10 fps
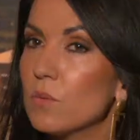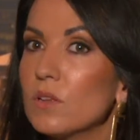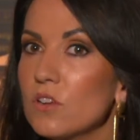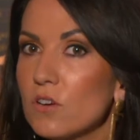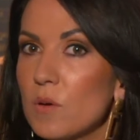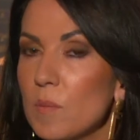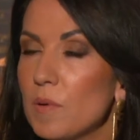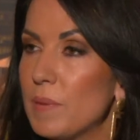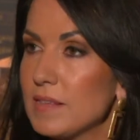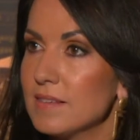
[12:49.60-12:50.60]
when you're coming up
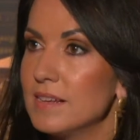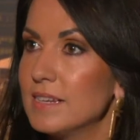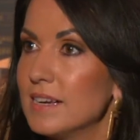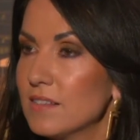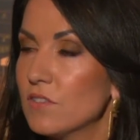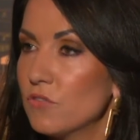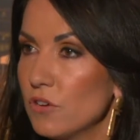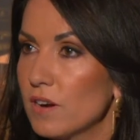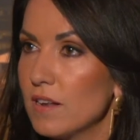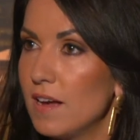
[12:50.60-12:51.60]
with business ideas, it's through
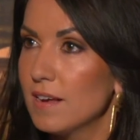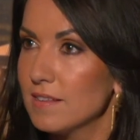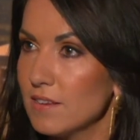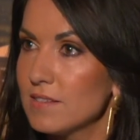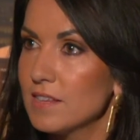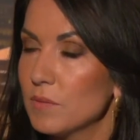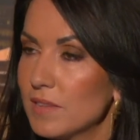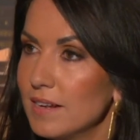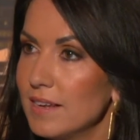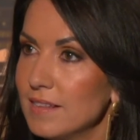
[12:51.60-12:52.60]
your clients, you see what
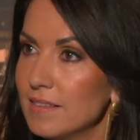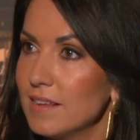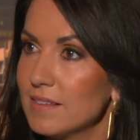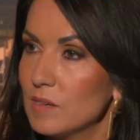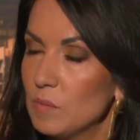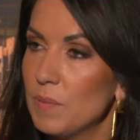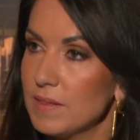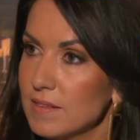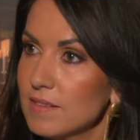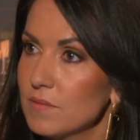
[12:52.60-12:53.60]
they need, and then you set up a
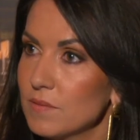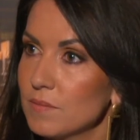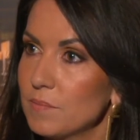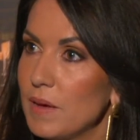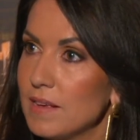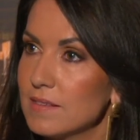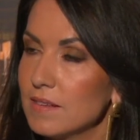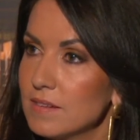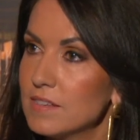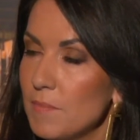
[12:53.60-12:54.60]
business based
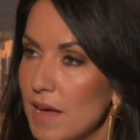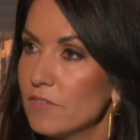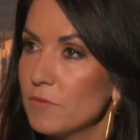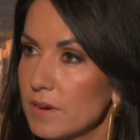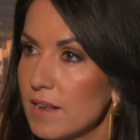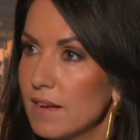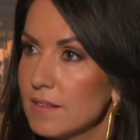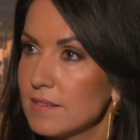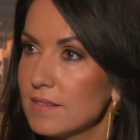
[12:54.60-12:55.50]
on demand from your clients.